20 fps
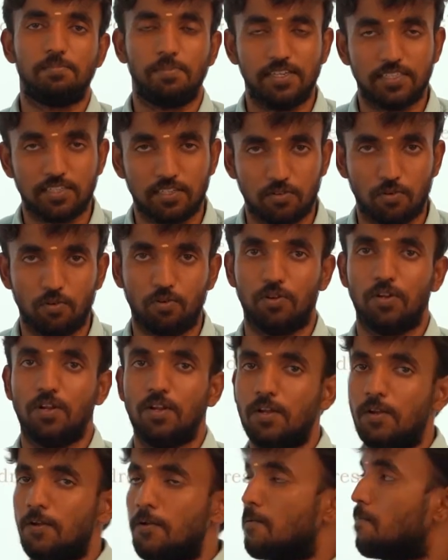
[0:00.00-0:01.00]
major role.
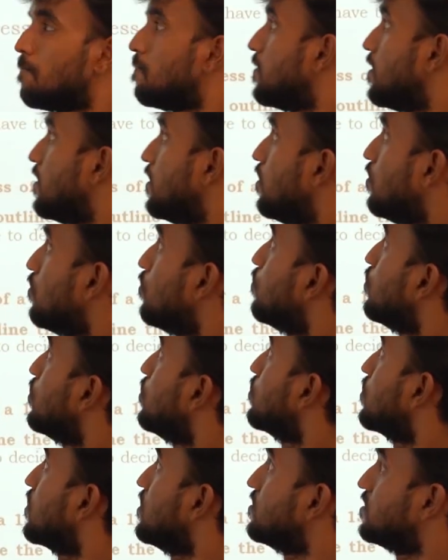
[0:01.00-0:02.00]
And now
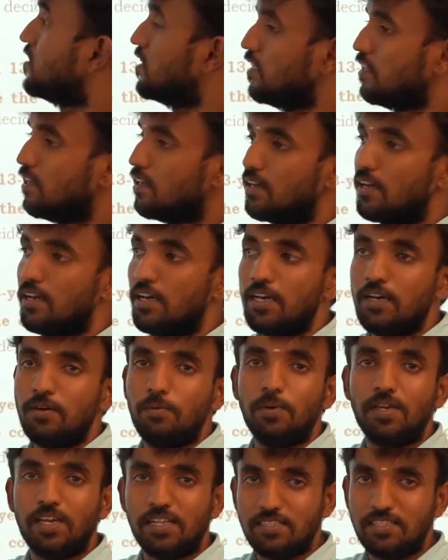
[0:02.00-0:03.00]
we can see
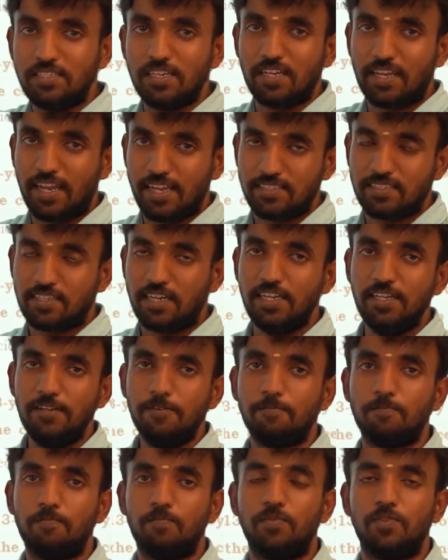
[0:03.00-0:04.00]
a case study.
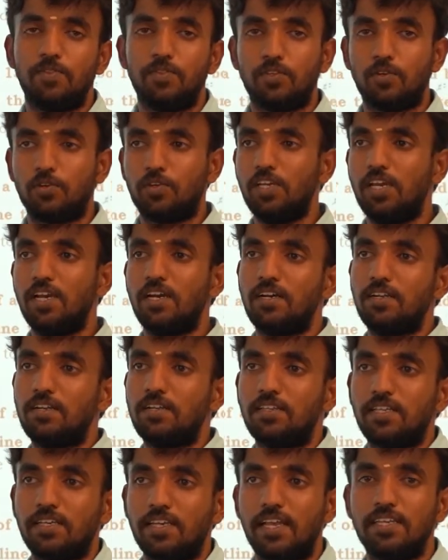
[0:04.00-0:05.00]
So
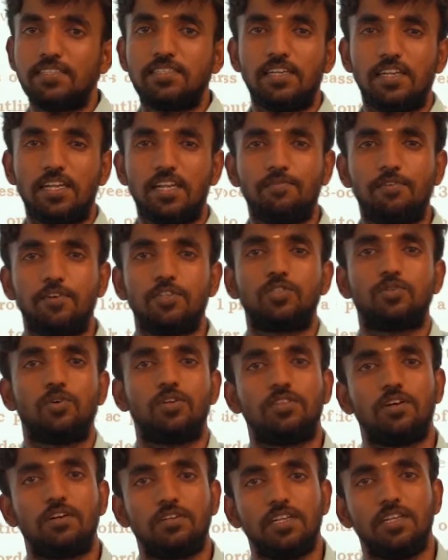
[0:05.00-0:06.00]
here the case study refers to a
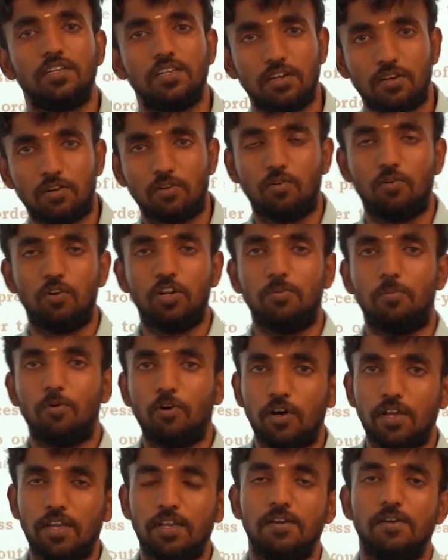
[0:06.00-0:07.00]
13-year-old
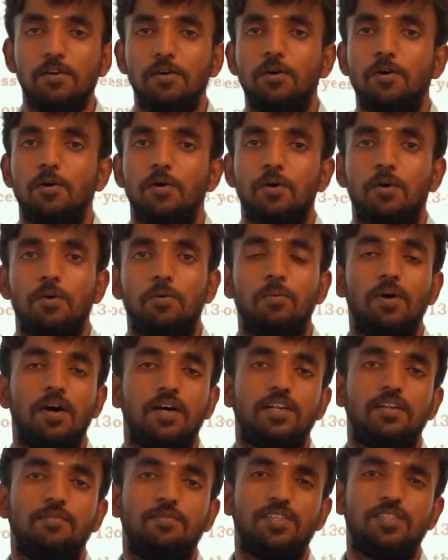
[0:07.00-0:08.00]
boy,
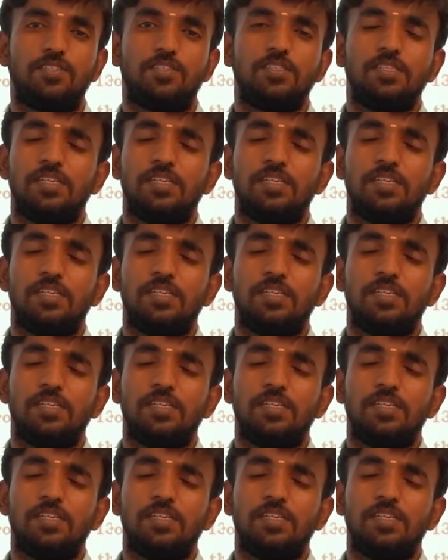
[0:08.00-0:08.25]
wherein which